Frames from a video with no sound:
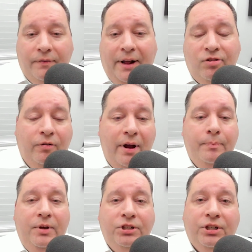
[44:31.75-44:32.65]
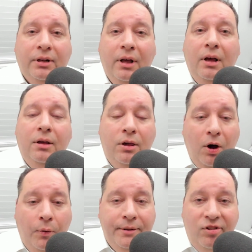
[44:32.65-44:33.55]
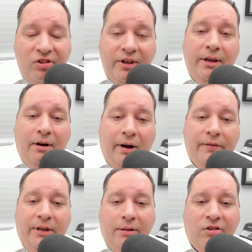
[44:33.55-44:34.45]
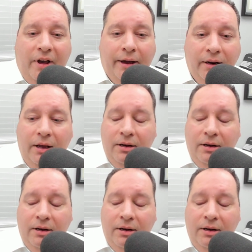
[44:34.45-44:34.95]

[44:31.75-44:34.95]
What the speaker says: If that's your ambition, go and see it on the inside.